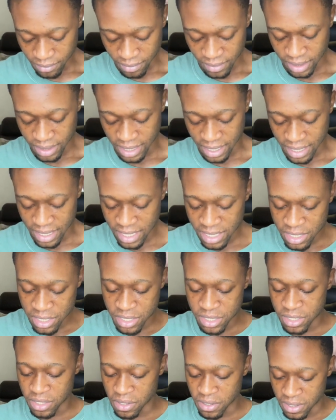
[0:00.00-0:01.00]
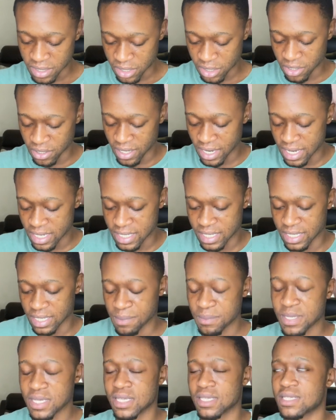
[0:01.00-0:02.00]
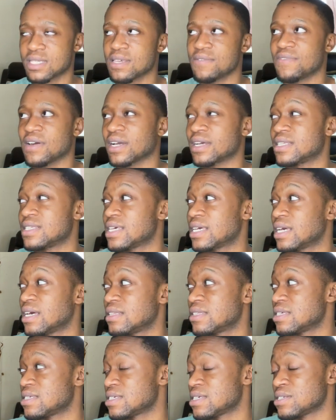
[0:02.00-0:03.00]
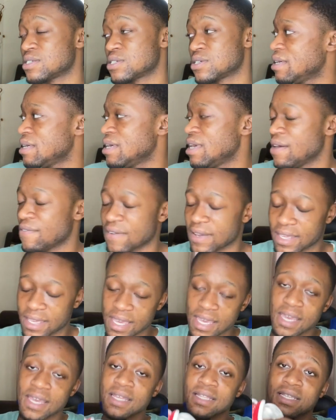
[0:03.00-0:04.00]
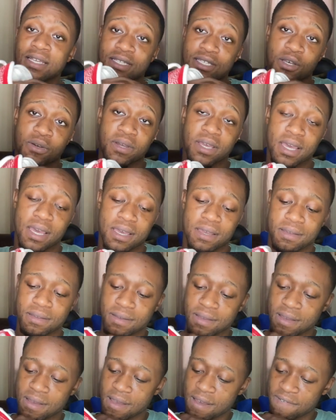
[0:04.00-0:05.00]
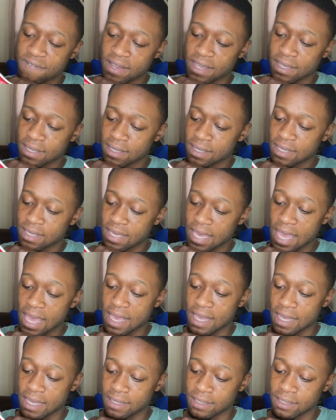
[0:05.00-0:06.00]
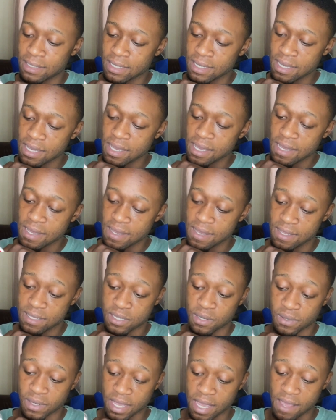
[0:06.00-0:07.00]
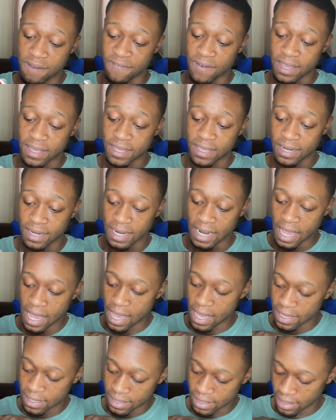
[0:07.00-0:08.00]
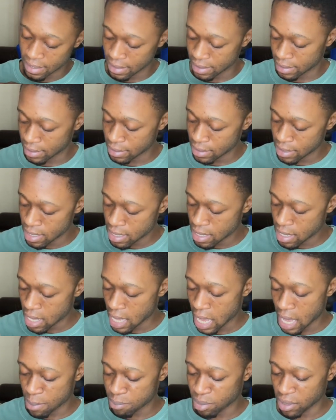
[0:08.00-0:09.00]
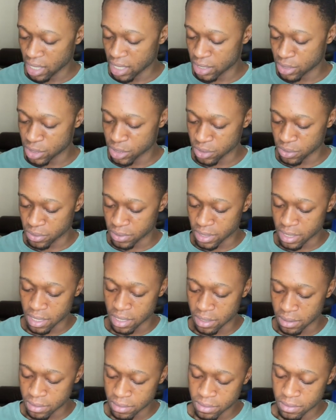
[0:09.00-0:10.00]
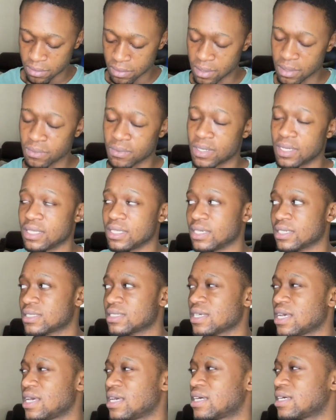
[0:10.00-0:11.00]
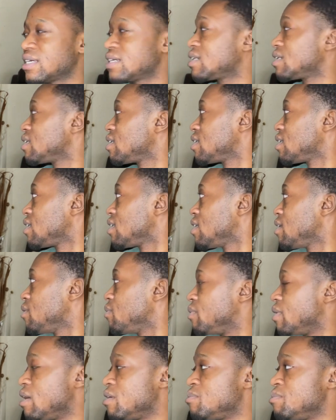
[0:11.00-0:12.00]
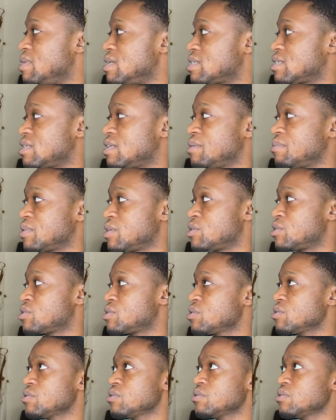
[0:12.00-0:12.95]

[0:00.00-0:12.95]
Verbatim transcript: the insole is crazy. Let me see if I can take out this insole. If I can, it's okay. If I can, it's okay. If I cannot, then I'll probably show y'all what it looks like without messing up the shoe.